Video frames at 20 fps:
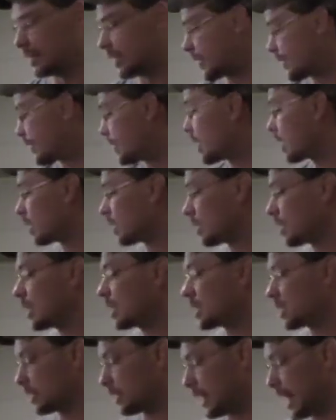This sucker
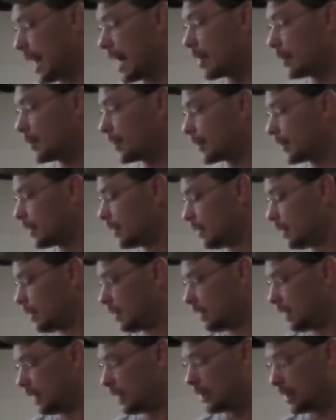is loud
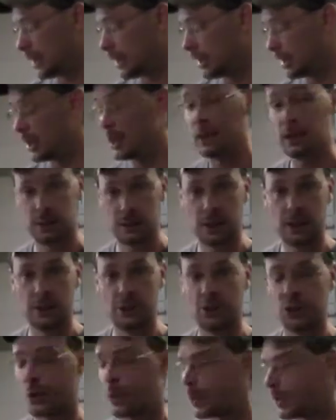
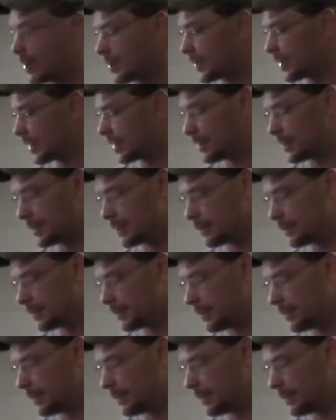indoors.